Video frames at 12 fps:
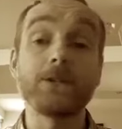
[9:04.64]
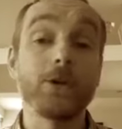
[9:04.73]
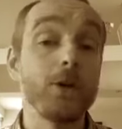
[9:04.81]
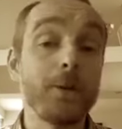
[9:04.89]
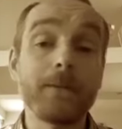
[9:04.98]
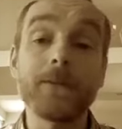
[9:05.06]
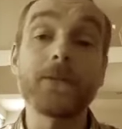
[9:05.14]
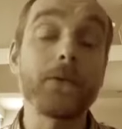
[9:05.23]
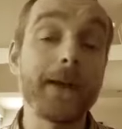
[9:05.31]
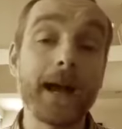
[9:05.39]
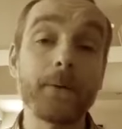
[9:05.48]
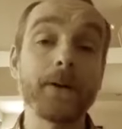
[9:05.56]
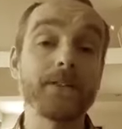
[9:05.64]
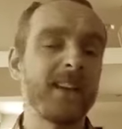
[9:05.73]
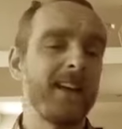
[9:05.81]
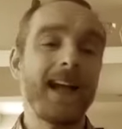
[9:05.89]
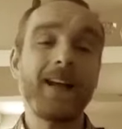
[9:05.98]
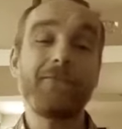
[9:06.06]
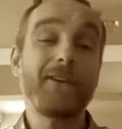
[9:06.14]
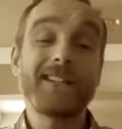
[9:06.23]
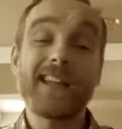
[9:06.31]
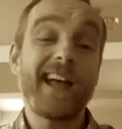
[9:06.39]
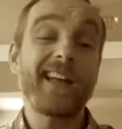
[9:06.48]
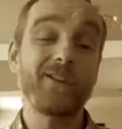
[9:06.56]
2, every 3 hours, every
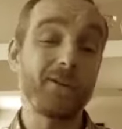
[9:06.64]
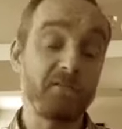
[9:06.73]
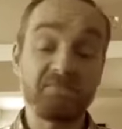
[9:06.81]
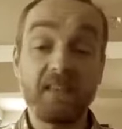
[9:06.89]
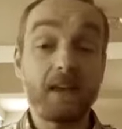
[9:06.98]
day or